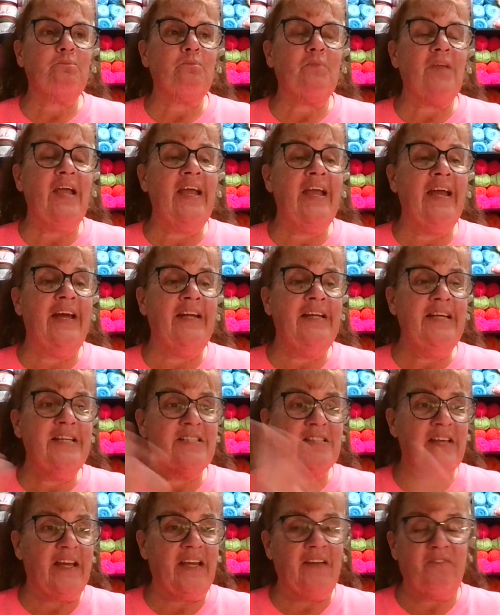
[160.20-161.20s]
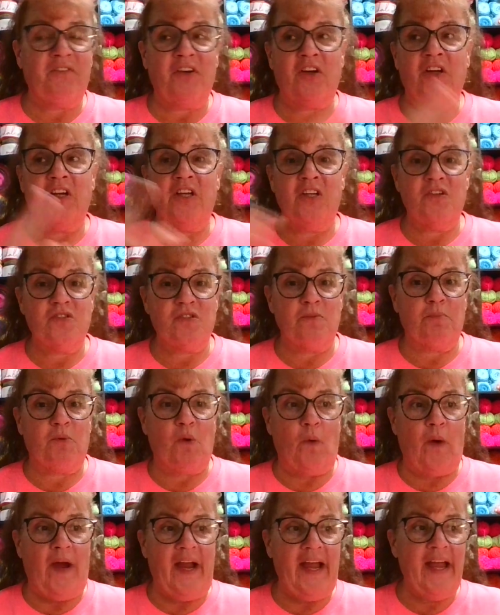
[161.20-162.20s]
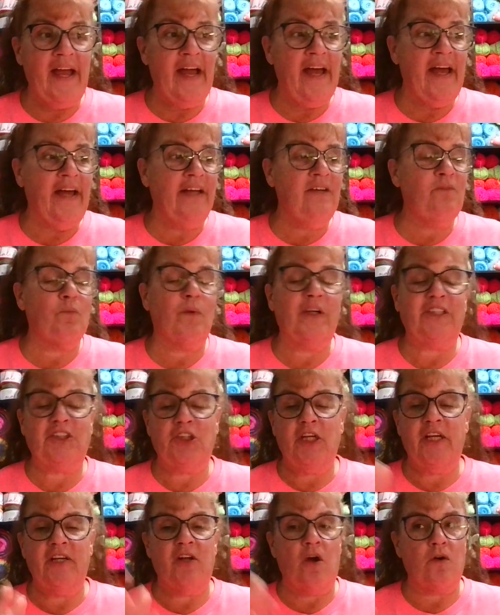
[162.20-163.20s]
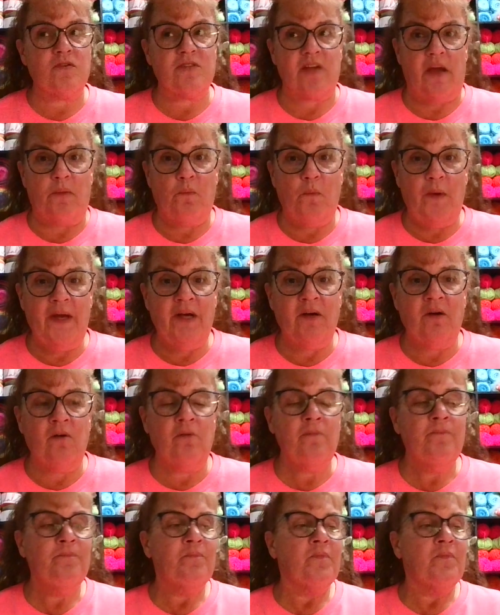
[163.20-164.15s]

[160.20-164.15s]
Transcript: and he's like, if you're going to use them, go ahead, which he knows I will.